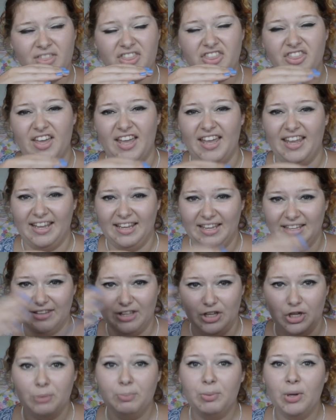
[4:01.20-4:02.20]
thing that
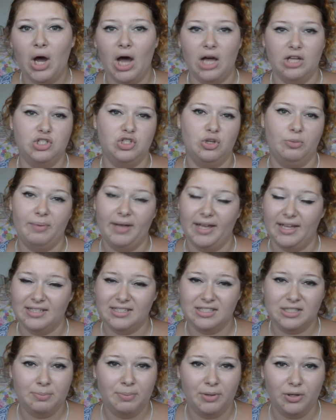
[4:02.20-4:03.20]
you can put under your bed
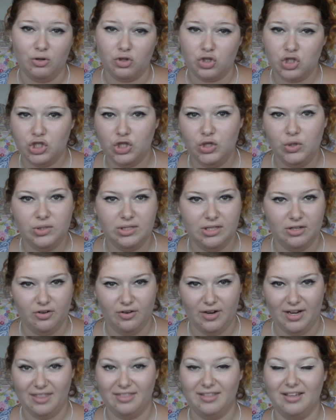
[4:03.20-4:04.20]
to put your shoes in or
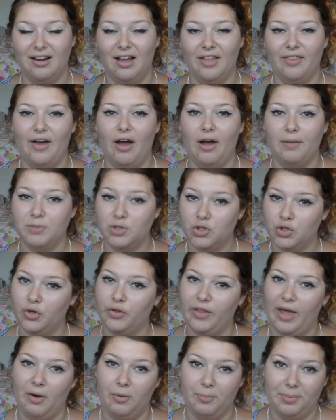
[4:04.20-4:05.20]
anything like that, I'm sure
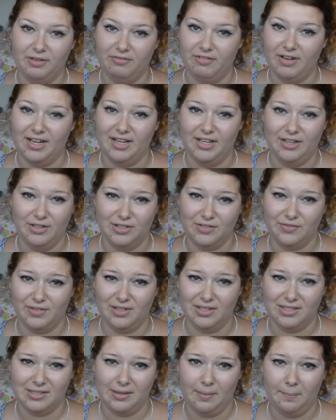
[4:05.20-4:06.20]
that will be really useful
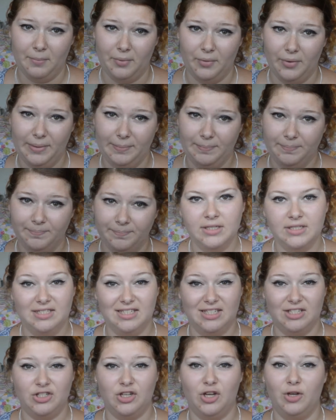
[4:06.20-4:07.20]
at some point.
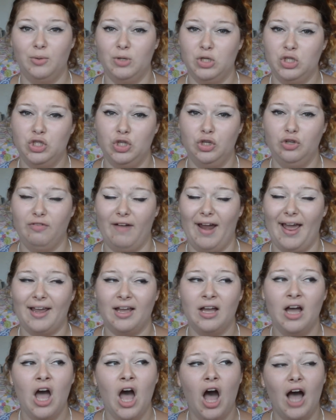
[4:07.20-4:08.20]
Ditto a shoe rack.